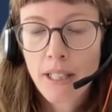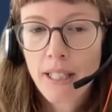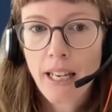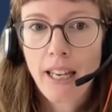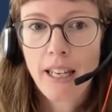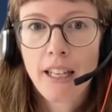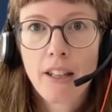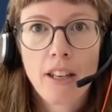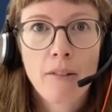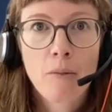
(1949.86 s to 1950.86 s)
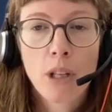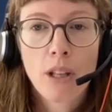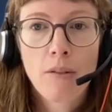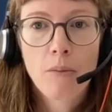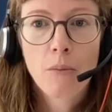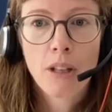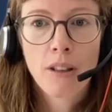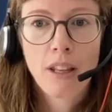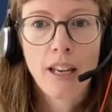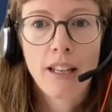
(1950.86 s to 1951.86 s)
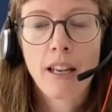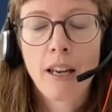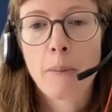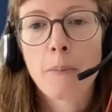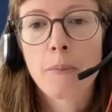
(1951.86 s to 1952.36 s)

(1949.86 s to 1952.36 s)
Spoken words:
say that with that, I